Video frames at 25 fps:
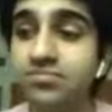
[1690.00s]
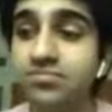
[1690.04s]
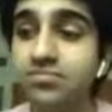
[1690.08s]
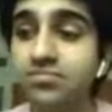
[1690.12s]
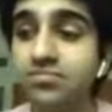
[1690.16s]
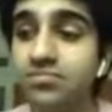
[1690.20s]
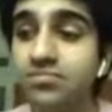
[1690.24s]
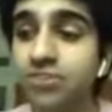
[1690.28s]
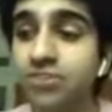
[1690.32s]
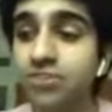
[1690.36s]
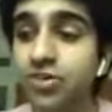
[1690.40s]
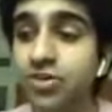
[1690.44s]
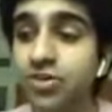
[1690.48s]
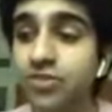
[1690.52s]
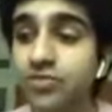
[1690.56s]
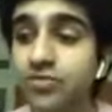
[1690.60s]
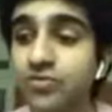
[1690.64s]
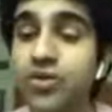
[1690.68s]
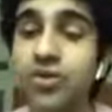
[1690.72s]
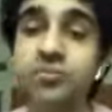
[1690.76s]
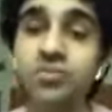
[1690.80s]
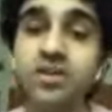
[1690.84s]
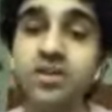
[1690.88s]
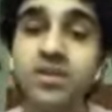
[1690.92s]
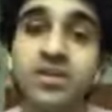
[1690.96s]
sort of
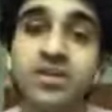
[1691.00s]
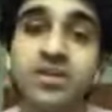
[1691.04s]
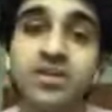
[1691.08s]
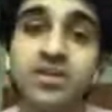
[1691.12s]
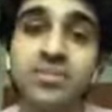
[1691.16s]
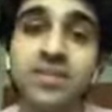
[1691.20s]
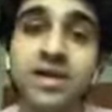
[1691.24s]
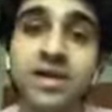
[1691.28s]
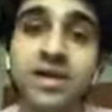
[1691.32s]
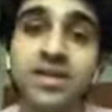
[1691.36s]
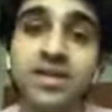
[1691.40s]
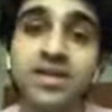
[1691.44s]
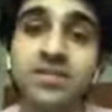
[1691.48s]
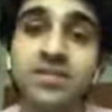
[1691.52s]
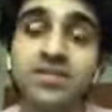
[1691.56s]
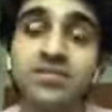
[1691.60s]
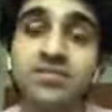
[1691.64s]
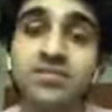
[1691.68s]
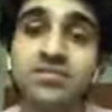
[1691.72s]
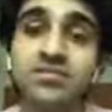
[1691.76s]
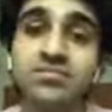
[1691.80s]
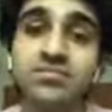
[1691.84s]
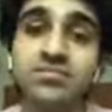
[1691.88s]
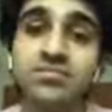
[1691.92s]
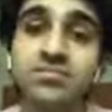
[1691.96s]
formulated by
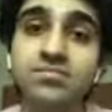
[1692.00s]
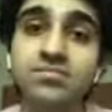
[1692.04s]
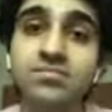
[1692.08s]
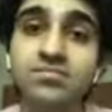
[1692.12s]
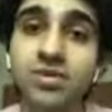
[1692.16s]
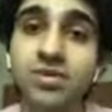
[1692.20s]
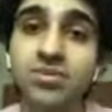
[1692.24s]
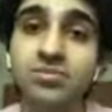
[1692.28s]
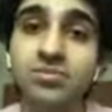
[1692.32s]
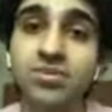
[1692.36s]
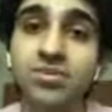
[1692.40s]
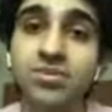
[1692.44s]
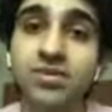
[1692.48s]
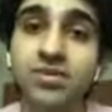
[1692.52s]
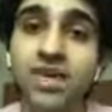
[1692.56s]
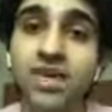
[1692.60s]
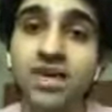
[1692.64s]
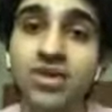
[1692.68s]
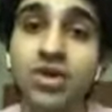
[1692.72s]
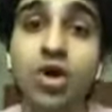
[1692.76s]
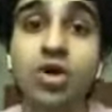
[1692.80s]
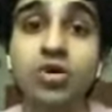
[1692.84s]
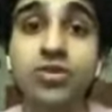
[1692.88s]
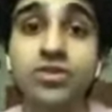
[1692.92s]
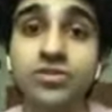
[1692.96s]
people
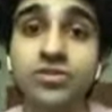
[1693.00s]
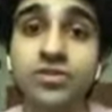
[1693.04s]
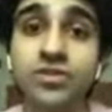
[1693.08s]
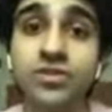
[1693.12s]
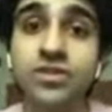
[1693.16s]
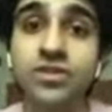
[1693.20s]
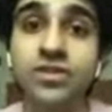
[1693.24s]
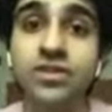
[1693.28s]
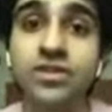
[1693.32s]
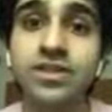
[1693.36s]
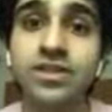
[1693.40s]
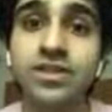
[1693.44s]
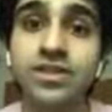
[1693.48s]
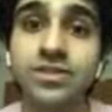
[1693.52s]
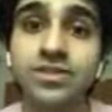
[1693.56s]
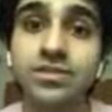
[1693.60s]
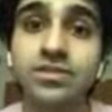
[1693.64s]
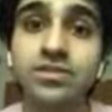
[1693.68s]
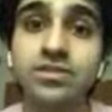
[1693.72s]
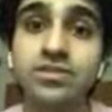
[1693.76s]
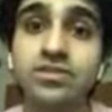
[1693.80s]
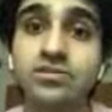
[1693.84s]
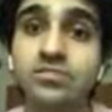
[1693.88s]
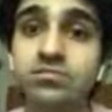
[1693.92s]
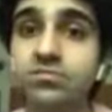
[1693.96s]
at Oxford
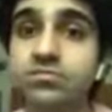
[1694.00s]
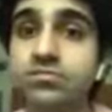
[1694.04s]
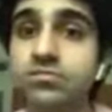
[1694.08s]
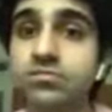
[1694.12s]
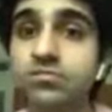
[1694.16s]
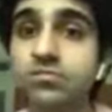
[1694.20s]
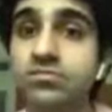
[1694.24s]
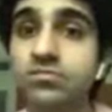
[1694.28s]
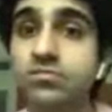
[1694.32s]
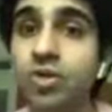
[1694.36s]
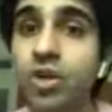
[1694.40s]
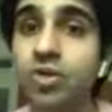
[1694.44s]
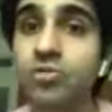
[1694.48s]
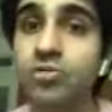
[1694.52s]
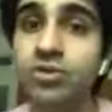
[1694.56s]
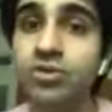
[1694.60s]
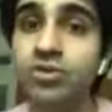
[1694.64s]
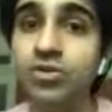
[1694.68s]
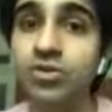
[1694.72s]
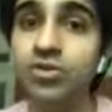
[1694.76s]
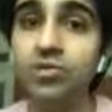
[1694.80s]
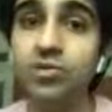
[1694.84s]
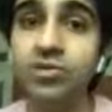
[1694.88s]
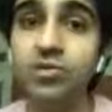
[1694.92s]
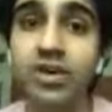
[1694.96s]
is probably
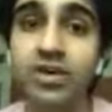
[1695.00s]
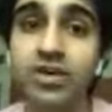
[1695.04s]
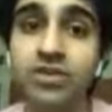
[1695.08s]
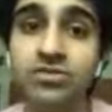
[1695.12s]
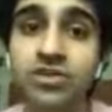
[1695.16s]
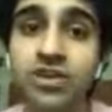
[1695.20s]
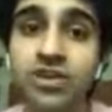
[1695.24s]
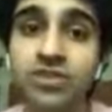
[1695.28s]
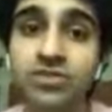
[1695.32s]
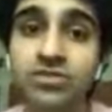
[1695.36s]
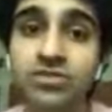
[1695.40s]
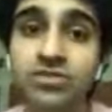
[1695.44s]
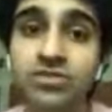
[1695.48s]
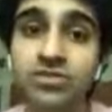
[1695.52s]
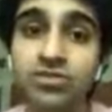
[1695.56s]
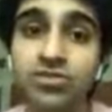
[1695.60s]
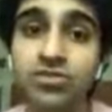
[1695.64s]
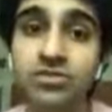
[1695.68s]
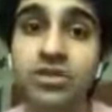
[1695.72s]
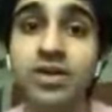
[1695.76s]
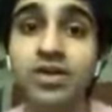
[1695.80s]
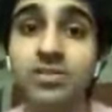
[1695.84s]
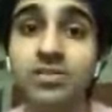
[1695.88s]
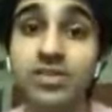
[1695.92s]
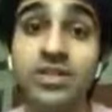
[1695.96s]
going to be manufactured soon
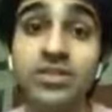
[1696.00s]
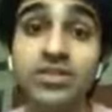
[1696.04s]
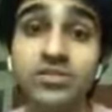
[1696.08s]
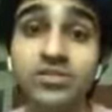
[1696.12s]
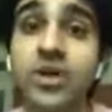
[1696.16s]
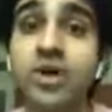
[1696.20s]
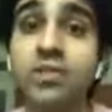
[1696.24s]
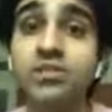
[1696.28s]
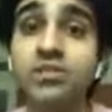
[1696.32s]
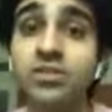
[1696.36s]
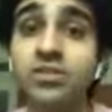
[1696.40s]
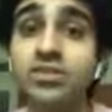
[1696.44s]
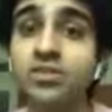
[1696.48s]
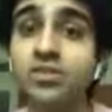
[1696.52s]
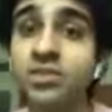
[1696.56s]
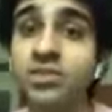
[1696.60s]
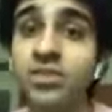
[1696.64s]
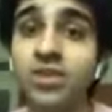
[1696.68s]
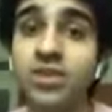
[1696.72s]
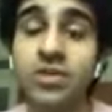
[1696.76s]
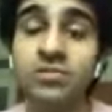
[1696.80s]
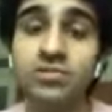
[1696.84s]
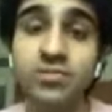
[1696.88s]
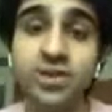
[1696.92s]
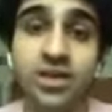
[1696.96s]
by a major pharmaceutical
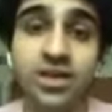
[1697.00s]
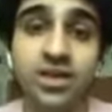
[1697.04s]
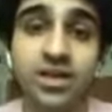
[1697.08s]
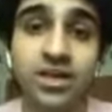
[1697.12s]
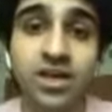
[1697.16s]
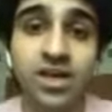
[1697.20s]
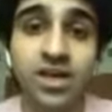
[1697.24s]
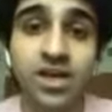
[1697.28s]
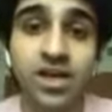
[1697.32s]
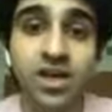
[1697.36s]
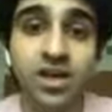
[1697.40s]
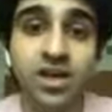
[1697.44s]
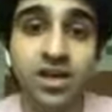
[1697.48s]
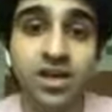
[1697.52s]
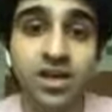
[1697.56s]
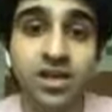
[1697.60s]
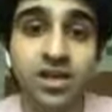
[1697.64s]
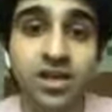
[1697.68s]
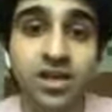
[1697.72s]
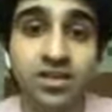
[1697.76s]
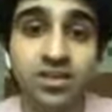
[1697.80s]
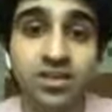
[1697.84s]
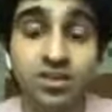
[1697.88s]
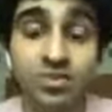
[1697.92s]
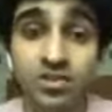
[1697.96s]
company.
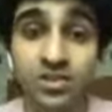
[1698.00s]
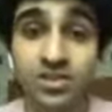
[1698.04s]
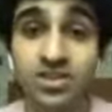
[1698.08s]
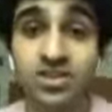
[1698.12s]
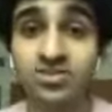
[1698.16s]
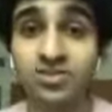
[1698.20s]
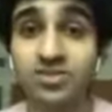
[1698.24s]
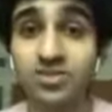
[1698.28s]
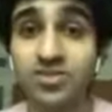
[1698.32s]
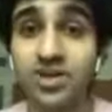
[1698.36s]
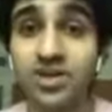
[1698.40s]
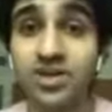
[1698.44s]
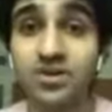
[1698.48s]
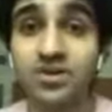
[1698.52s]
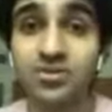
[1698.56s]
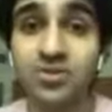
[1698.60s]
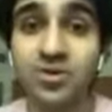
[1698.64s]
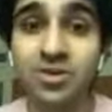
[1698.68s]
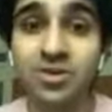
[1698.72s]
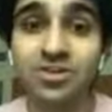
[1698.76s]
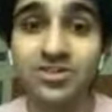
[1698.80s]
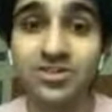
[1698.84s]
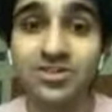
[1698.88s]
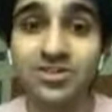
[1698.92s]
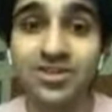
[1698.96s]
So we just have to wait and
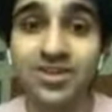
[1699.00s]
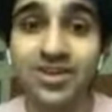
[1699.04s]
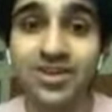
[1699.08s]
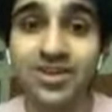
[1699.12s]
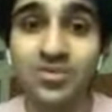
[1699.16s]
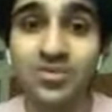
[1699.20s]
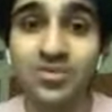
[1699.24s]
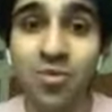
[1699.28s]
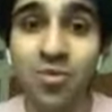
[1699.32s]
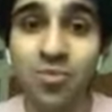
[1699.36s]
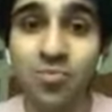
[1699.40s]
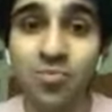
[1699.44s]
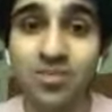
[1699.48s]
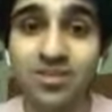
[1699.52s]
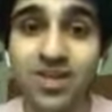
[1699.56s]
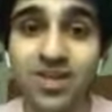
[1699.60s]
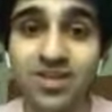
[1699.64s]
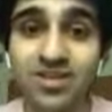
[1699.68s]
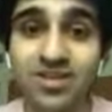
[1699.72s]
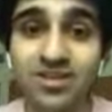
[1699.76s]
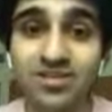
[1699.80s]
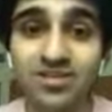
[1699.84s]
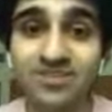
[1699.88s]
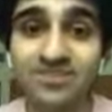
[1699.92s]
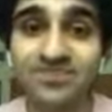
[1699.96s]
watch and hope
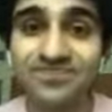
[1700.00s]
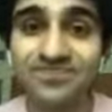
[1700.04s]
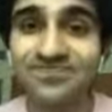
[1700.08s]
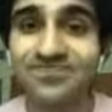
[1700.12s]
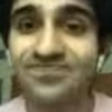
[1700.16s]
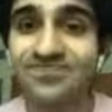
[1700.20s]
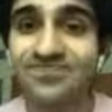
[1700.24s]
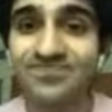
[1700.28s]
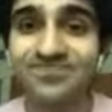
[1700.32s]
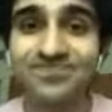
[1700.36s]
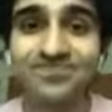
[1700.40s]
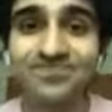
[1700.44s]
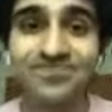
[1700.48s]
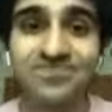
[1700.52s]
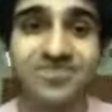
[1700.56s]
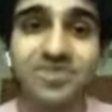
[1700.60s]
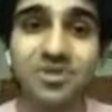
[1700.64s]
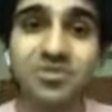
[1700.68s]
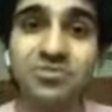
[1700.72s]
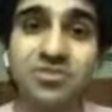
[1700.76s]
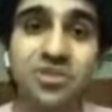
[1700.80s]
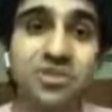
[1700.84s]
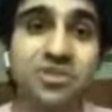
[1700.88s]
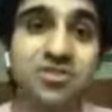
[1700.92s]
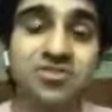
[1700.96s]
that
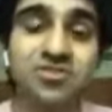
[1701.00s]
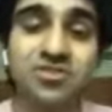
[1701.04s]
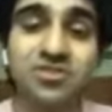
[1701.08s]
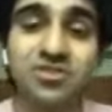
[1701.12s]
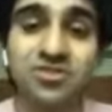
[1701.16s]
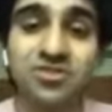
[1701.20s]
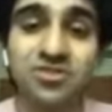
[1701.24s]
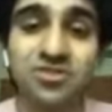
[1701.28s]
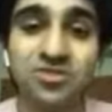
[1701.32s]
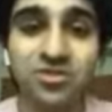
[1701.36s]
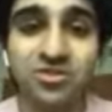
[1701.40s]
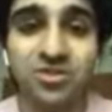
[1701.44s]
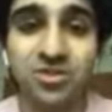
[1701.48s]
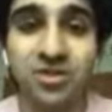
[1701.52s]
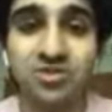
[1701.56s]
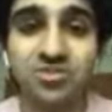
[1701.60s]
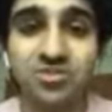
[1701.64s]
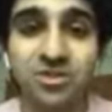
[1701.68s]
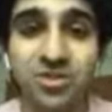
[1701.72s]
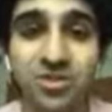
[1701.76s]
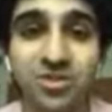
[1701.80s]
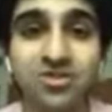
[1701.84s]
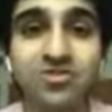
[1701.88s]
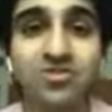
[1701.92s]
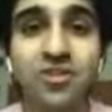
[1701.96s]
some sort of solution
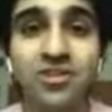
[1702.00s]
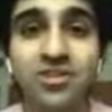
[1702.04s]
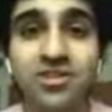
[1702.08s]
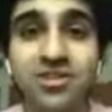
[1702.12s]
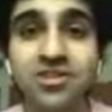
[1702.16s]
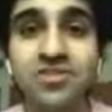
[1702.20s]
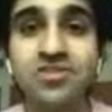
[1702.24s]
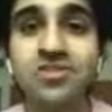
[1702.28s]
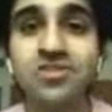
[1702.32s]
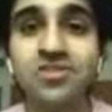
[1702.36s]
comes out of all this.